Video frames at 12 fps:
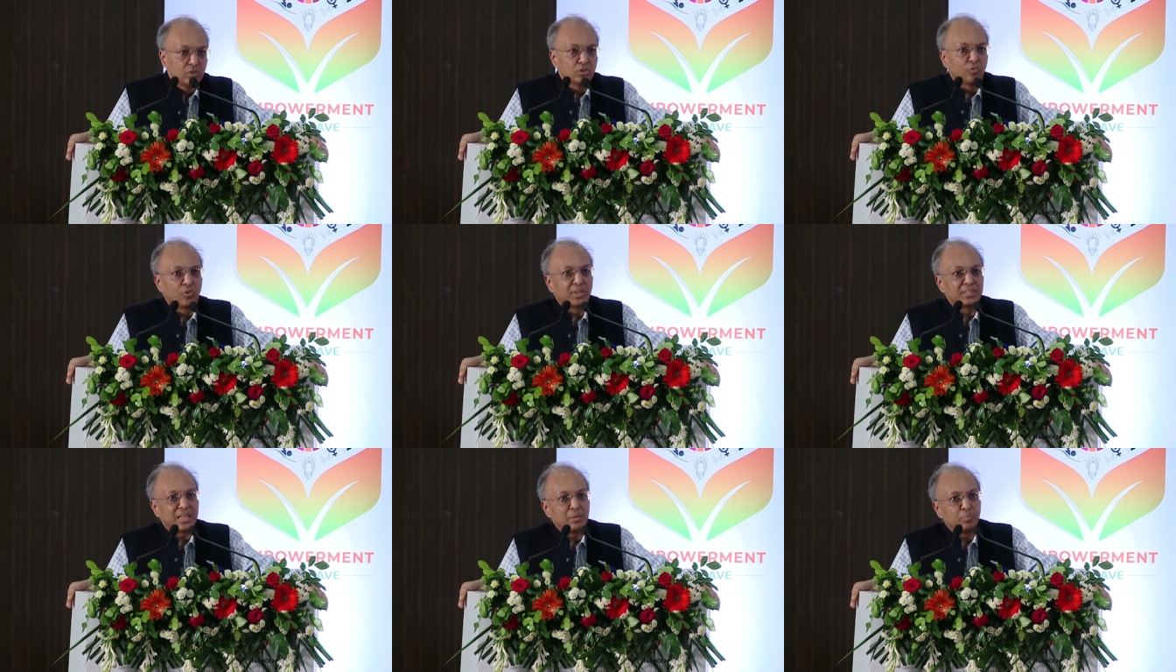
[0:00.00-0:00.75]
So for
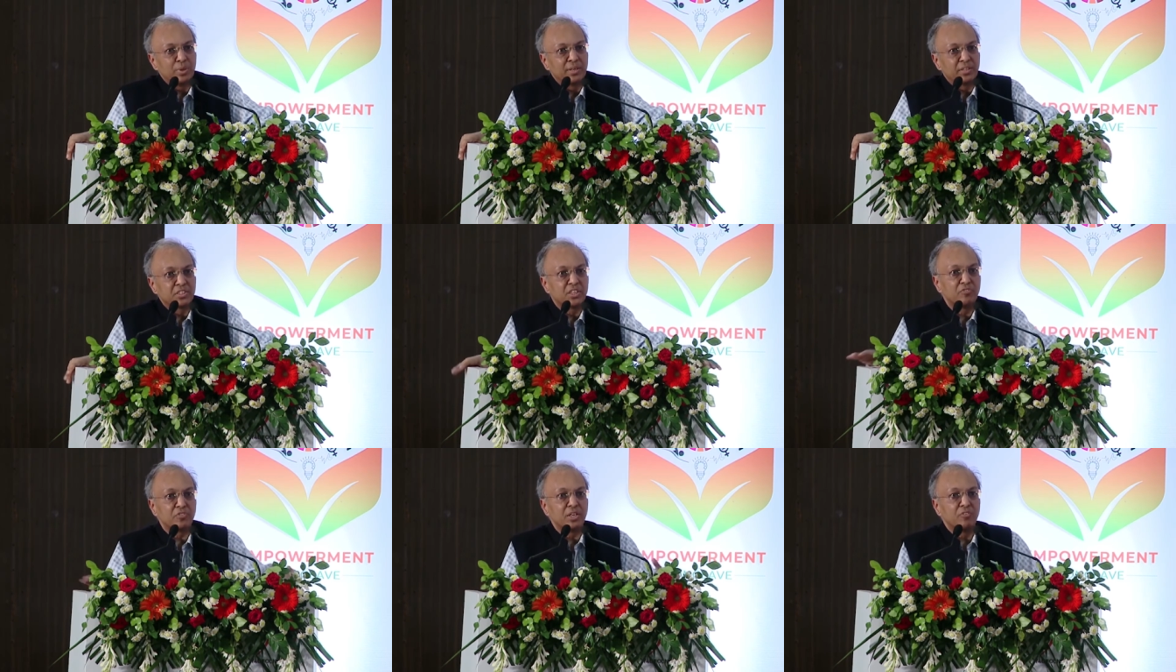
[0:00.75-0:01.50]
example, it is
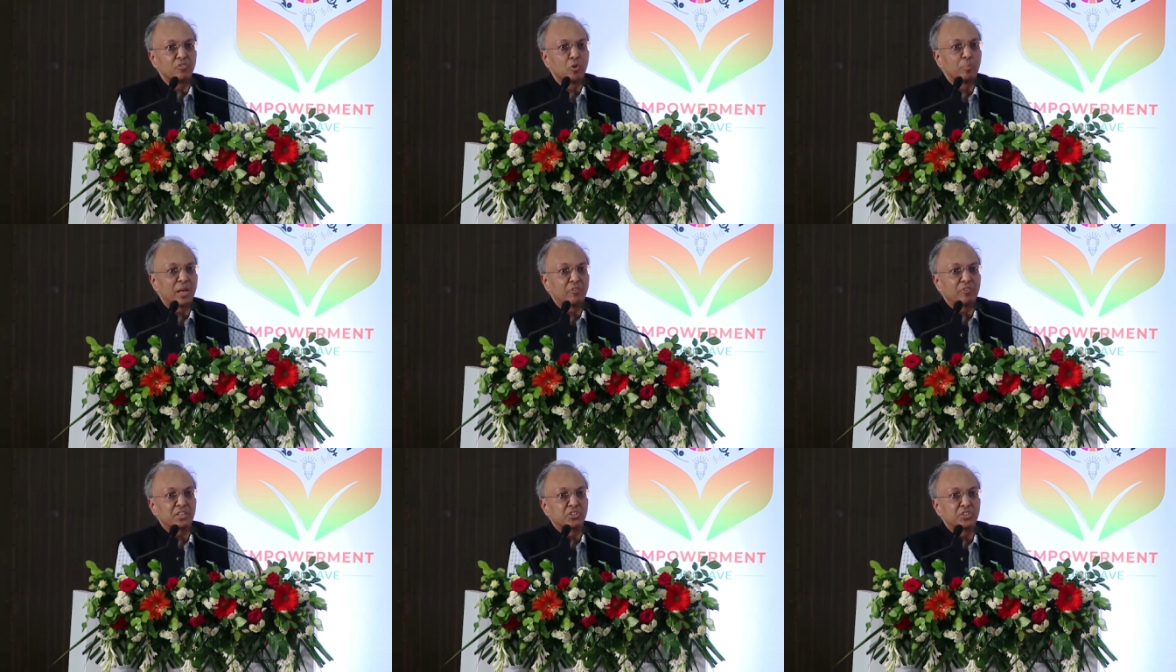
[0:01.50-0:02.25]
shifting from
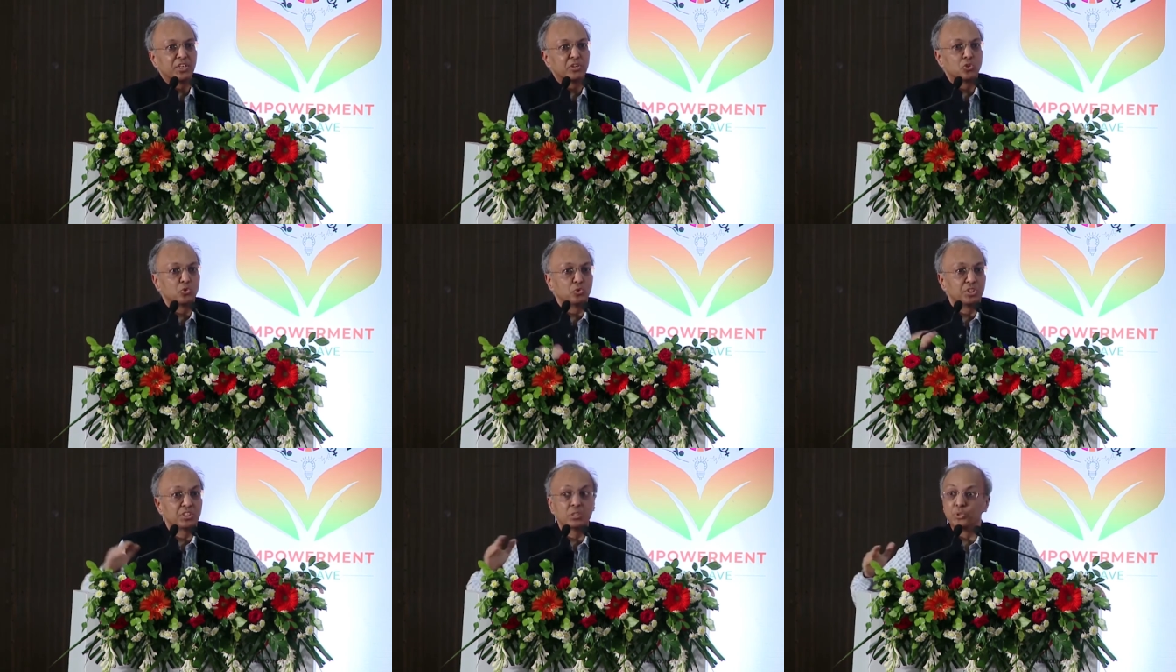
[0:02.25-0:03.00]
manufacturing to
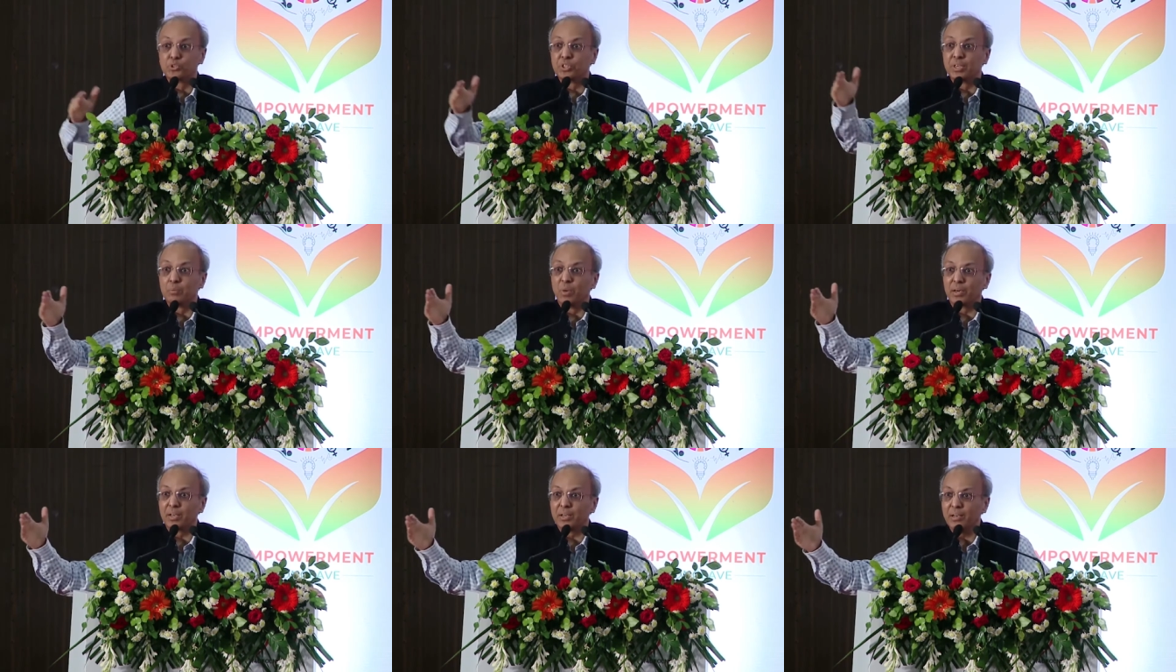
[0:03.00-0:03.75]
distribution and
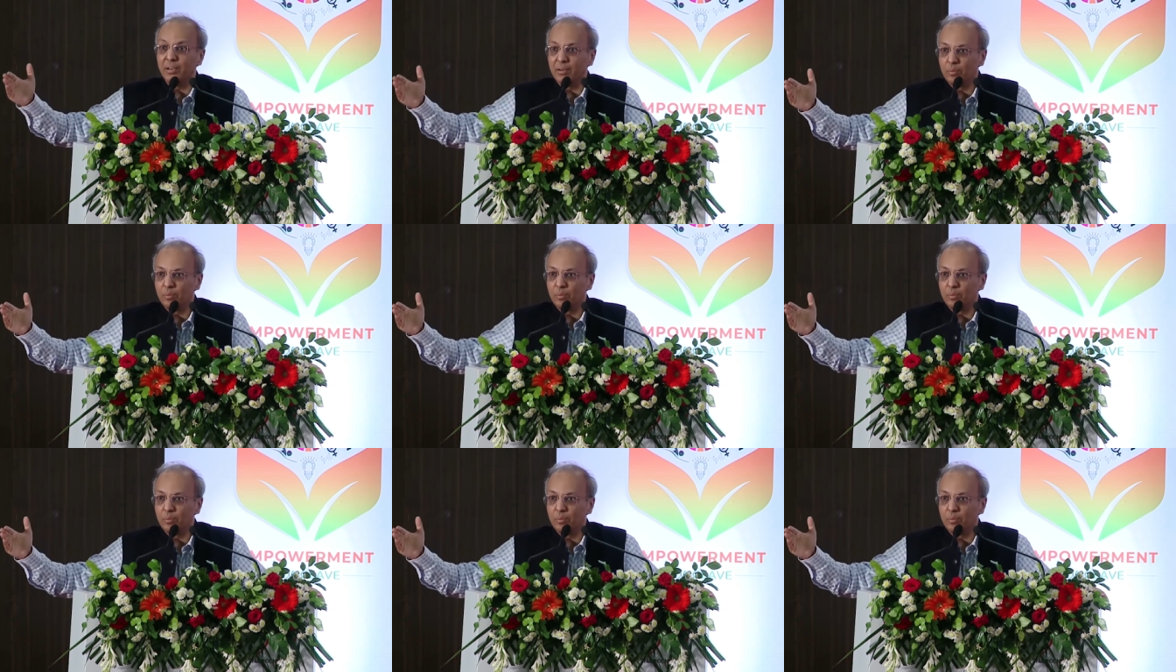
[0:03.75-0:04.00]
marketing.